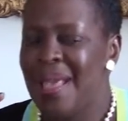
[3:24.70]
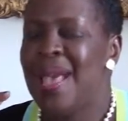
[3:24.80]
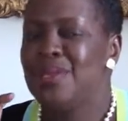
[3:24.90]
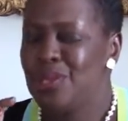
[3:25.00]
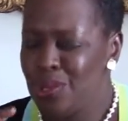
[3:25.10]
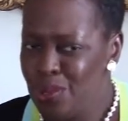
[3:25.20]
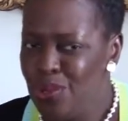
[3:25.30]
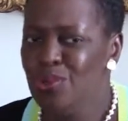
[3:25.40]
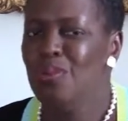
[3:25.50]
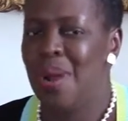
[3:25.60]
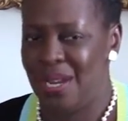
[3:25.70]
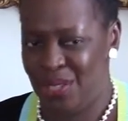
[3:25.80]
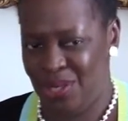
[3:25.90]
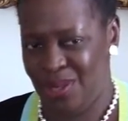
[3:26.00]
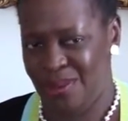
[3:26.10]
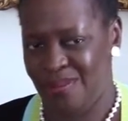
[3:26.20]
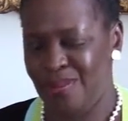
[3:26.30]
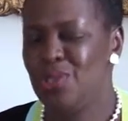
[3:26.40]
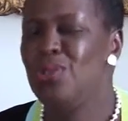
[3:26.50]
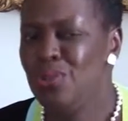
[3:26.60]
has too much
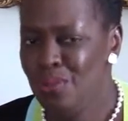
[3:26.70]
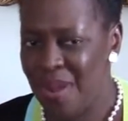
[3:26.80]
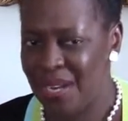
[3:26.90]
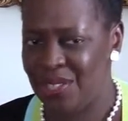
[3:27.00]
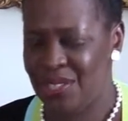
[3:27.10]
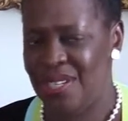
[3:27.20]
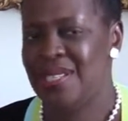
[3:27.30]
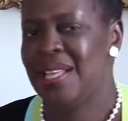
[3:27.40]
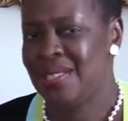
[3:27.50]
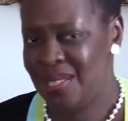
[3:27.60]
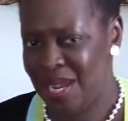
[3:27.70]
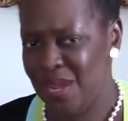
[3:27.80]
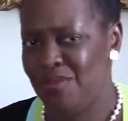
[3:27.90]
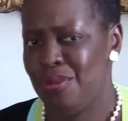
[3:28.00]
is at stake